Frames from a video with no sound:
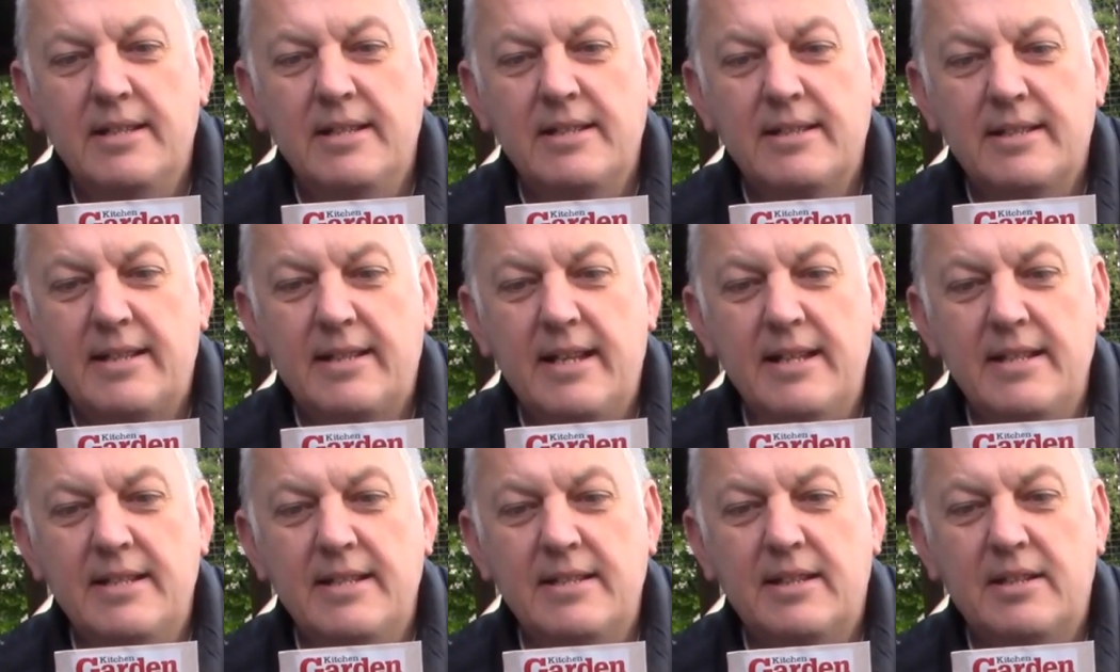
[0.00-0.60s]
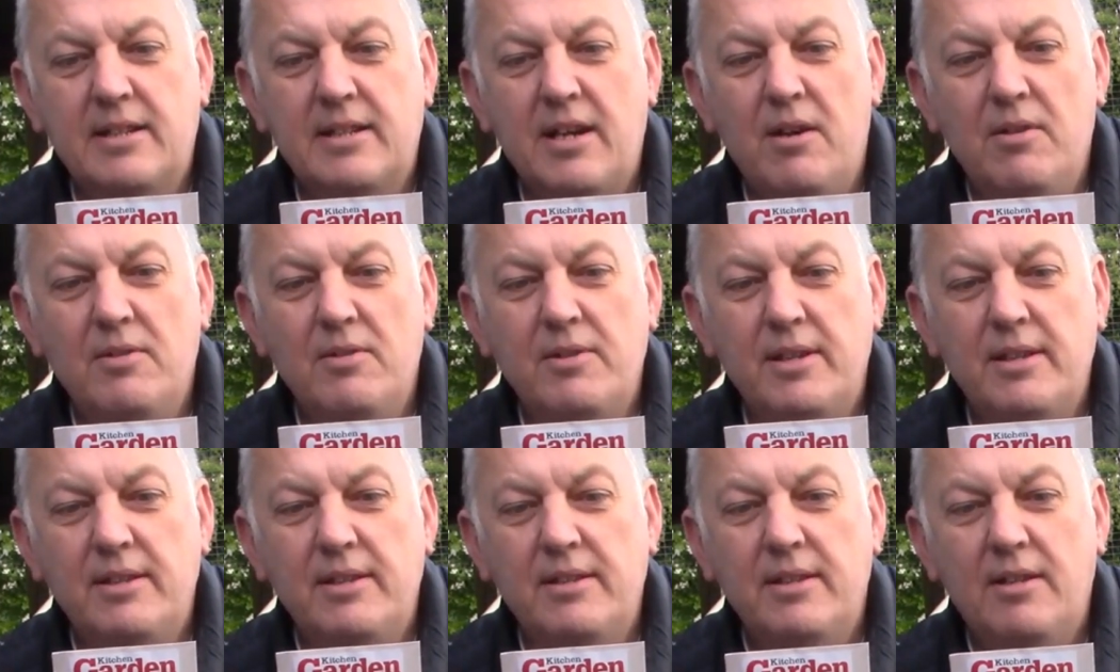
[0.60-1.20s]
Skins are
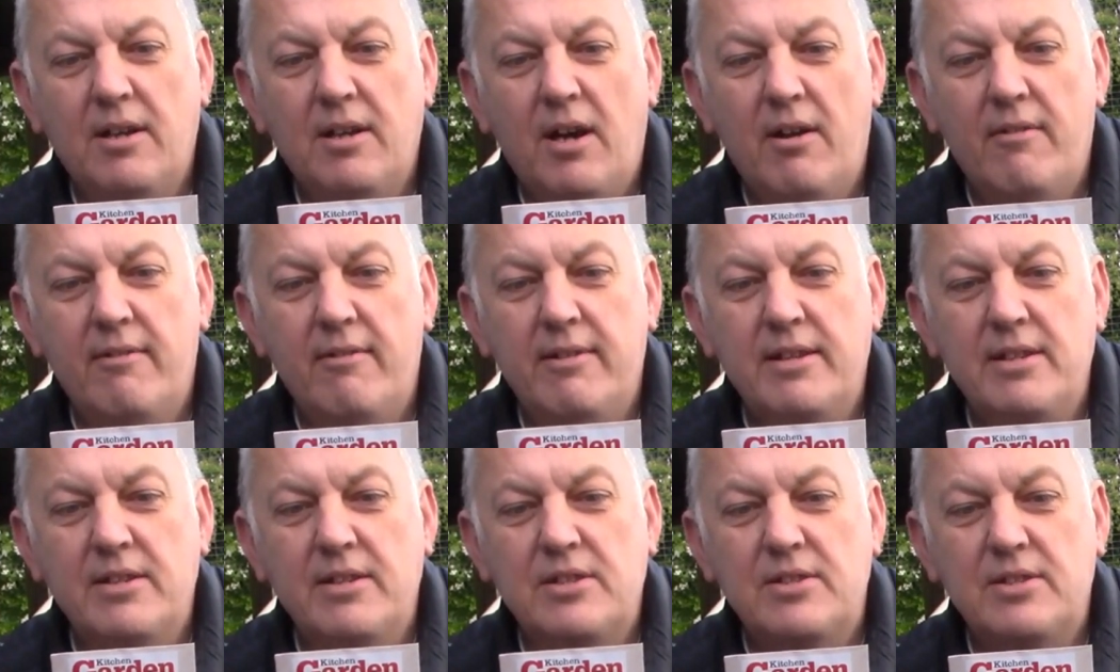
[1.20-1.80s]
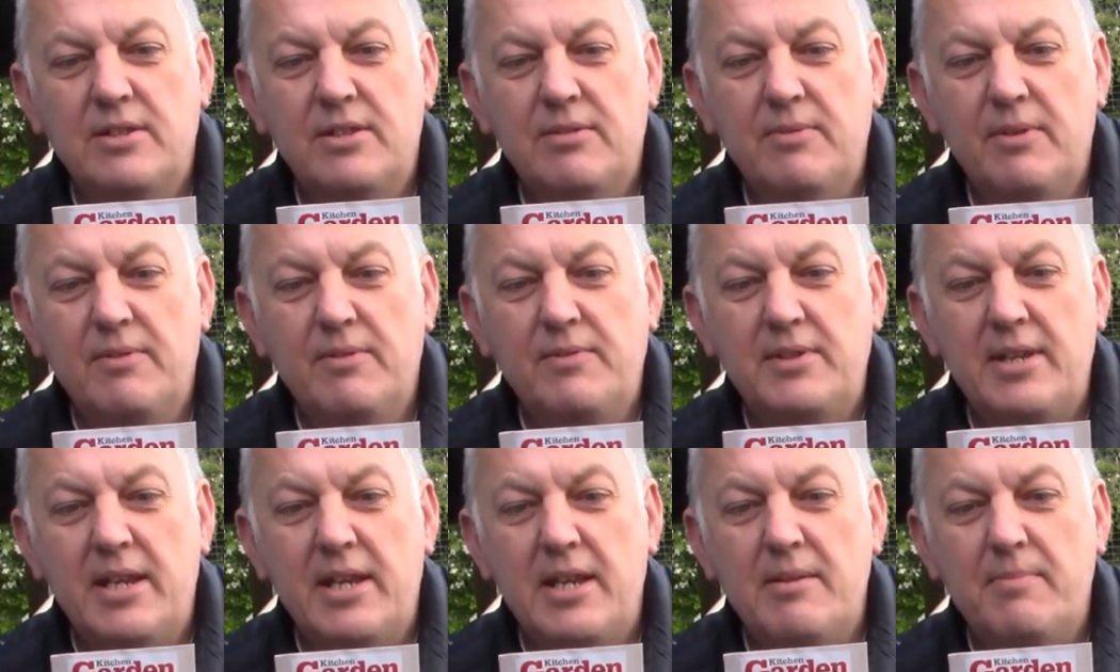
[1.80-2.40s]
golden, orange, with
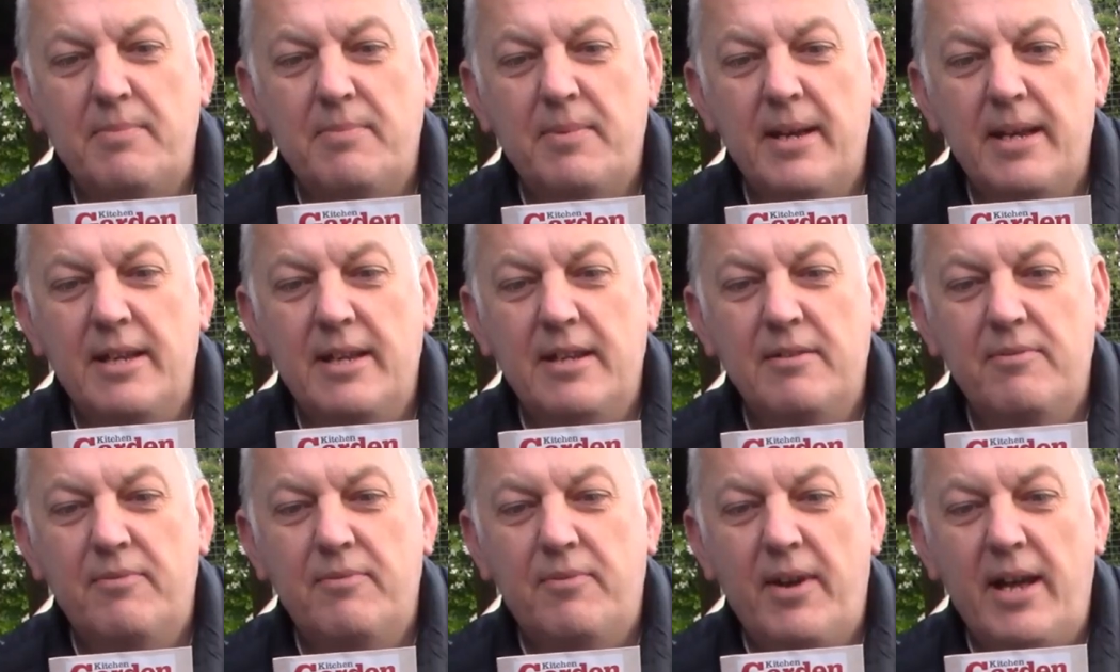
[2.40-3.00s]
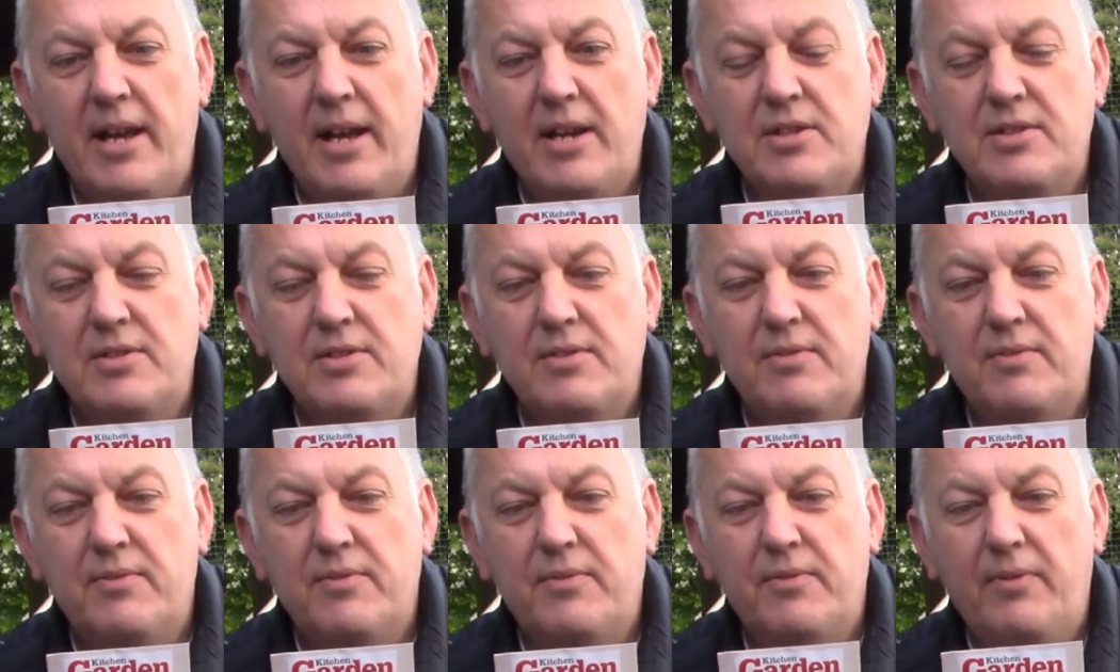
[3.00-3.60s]
deep inner flesh,
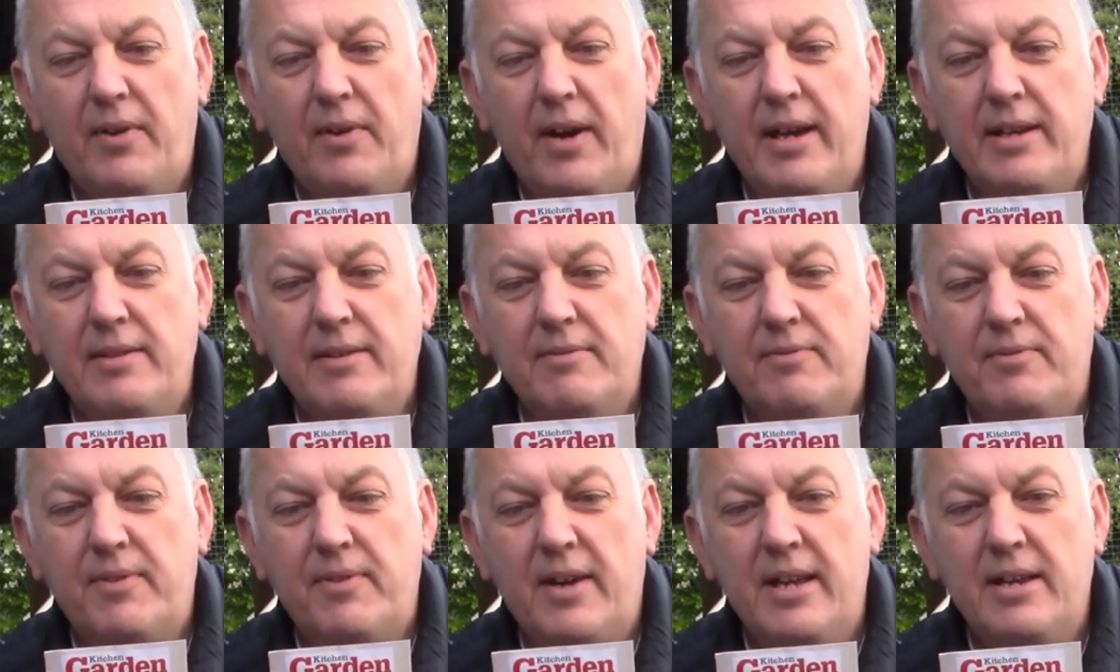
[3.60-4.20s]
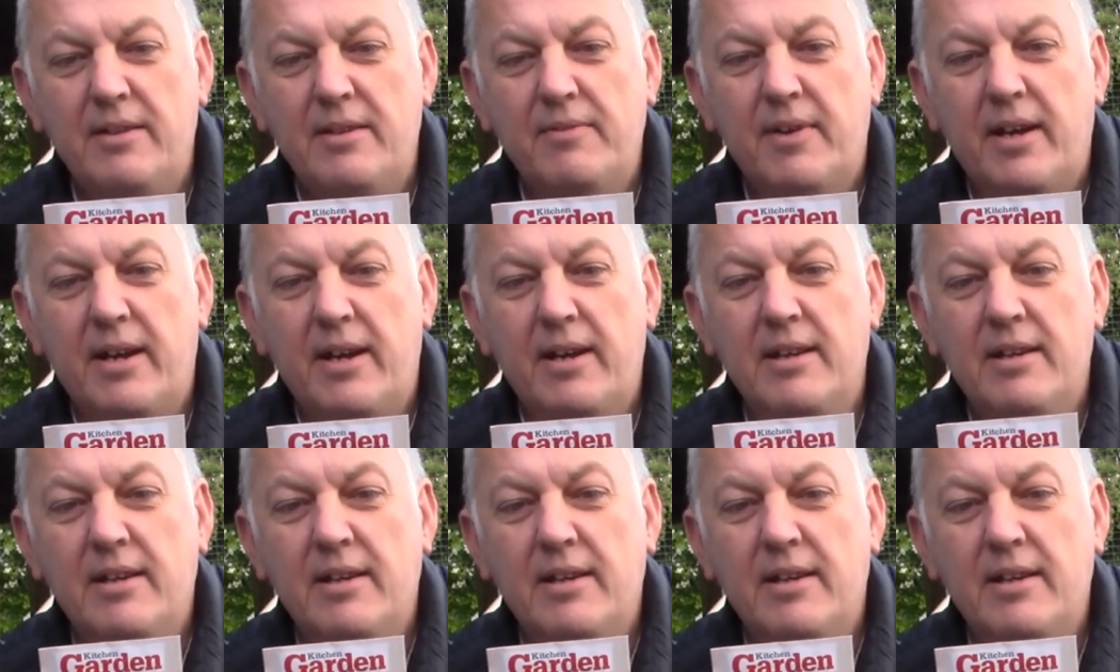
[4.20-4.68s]
fine flavour.